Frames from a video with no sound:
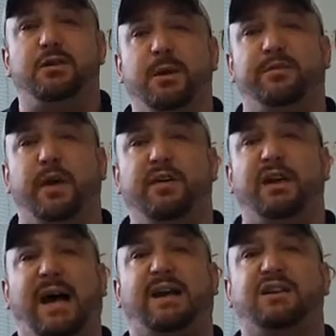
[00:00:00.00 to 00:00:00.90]
Do me a favor,
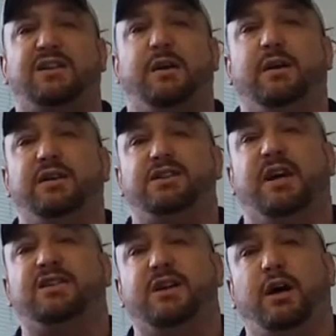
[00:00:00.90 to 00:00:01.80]
like and share it, because
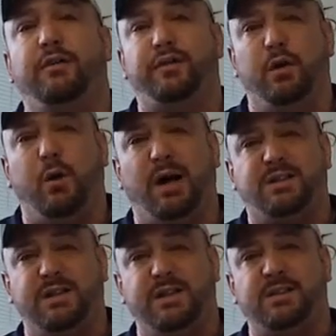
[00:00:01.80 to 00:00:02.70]
chances are, if you're
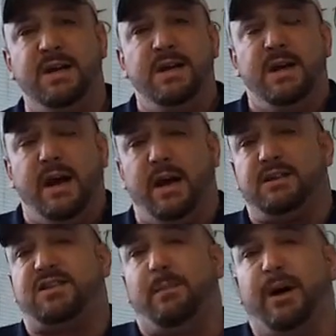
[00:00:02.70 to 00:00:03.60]
watching this,
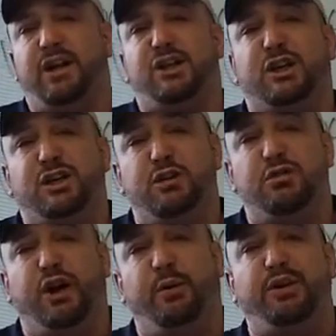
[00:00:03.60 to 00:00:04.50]
somebody that you
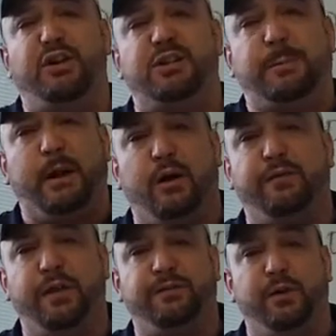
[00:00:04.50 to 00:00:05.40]
know in your sphere
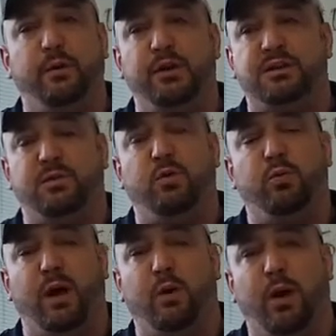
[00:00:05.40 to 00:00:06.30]
of influence would
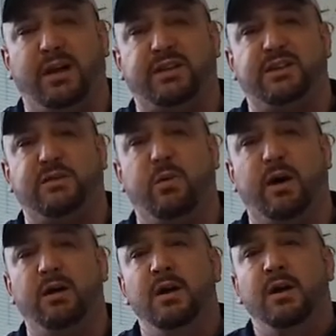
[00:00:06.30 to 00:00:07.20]
want to watch this as
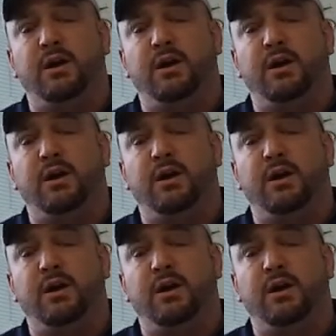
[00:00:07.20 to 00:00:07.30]
well.